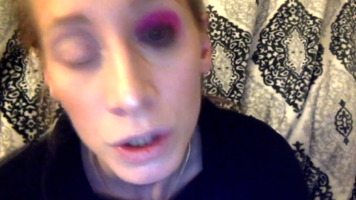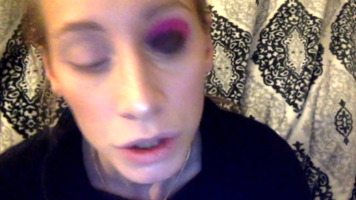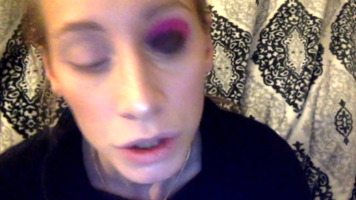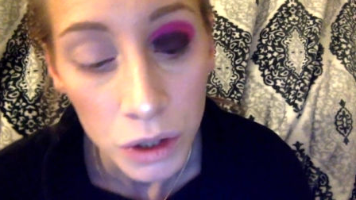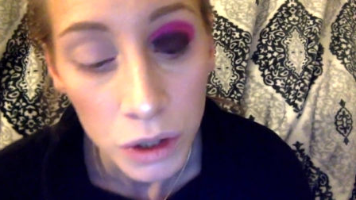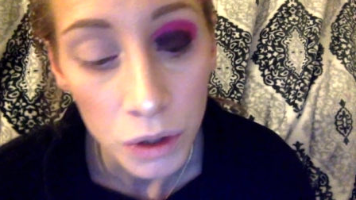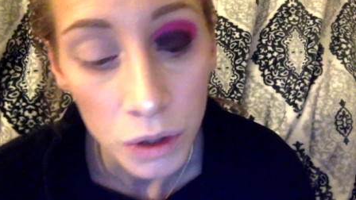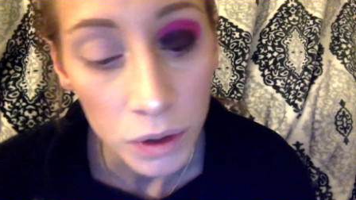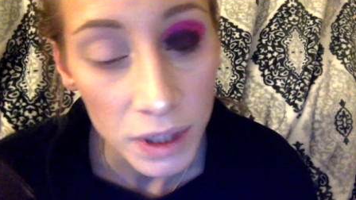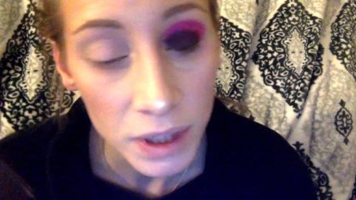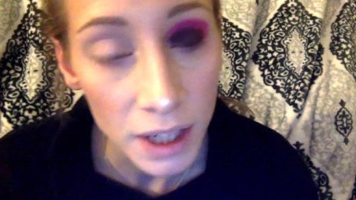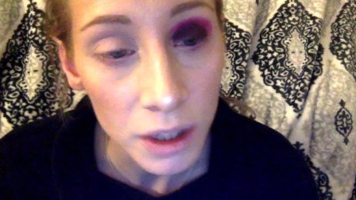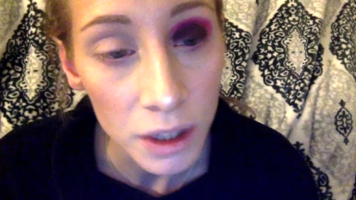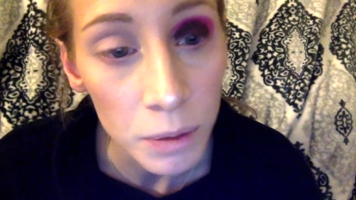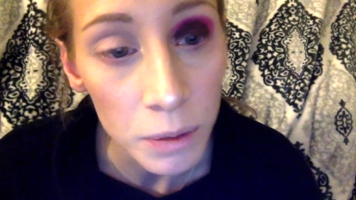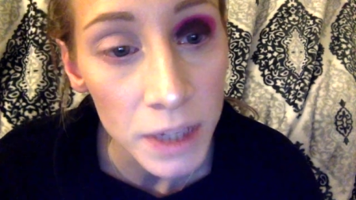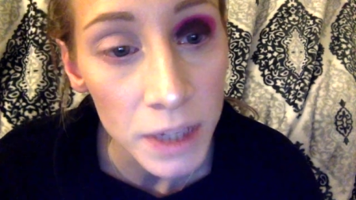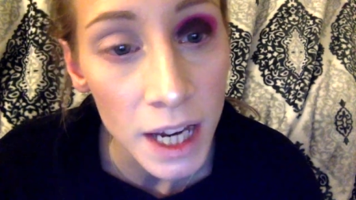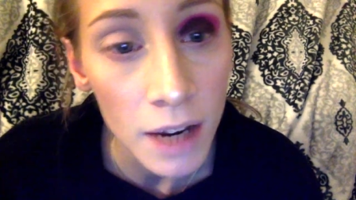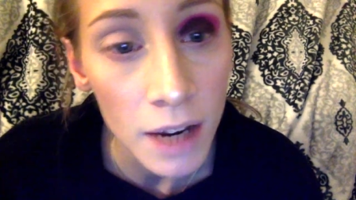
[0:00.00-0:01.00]
So now
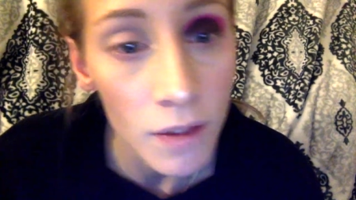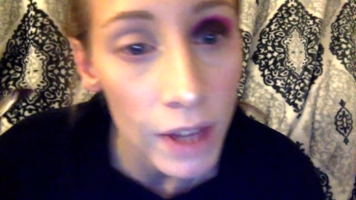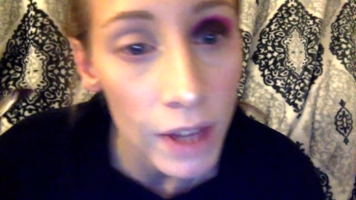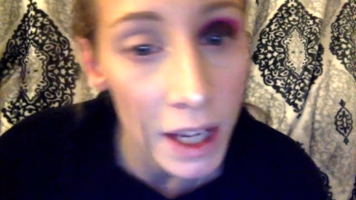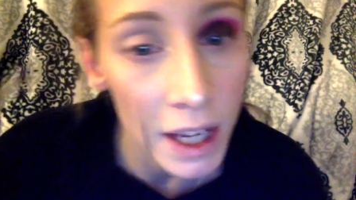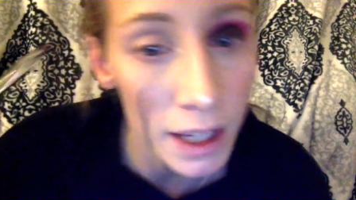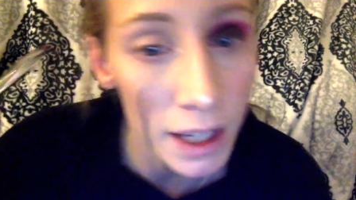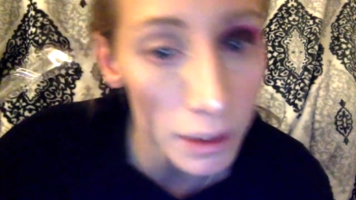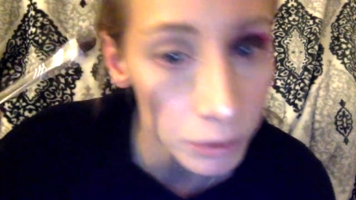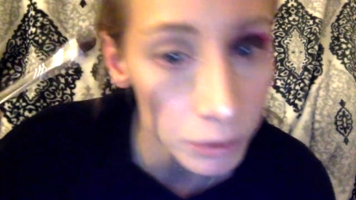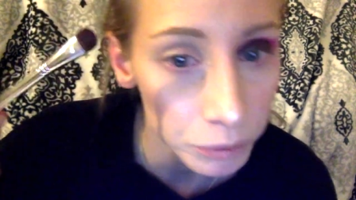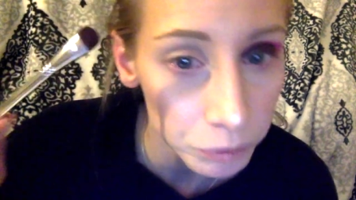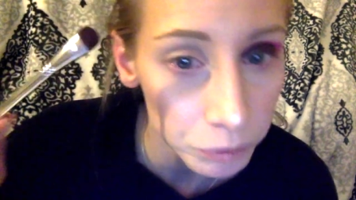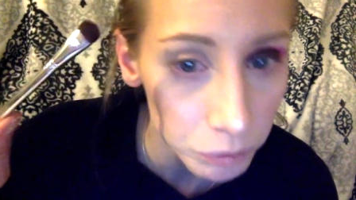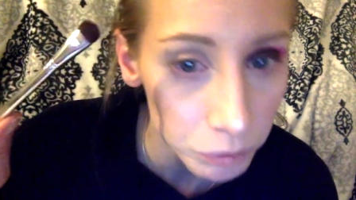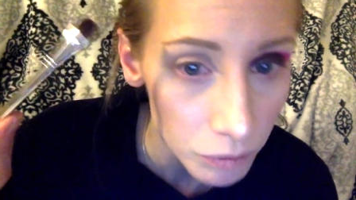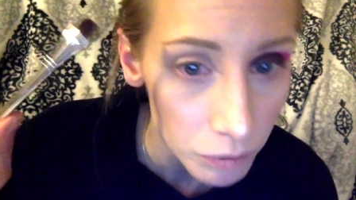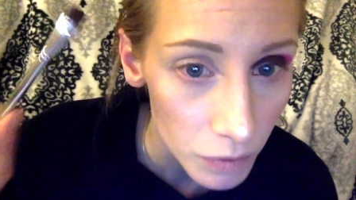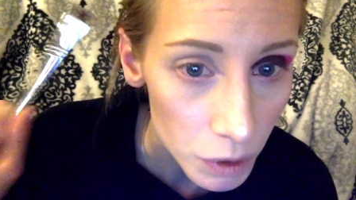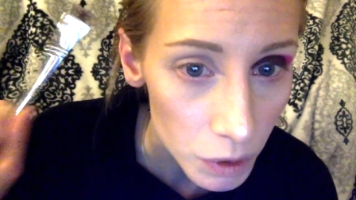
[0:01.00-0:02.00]
that we have that,
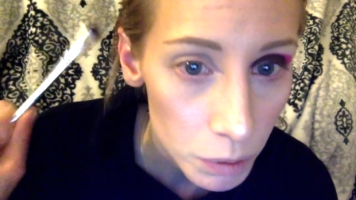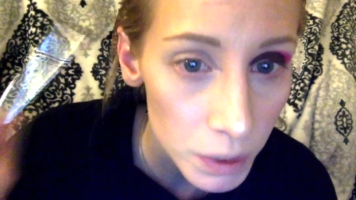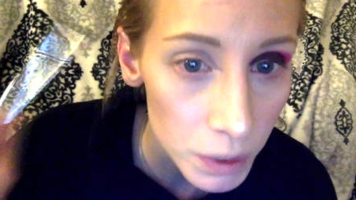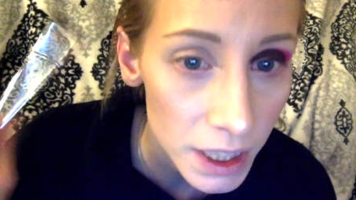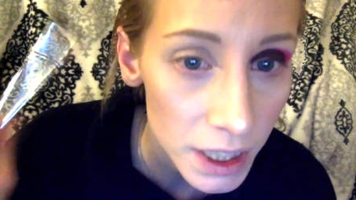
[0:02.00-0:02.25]
we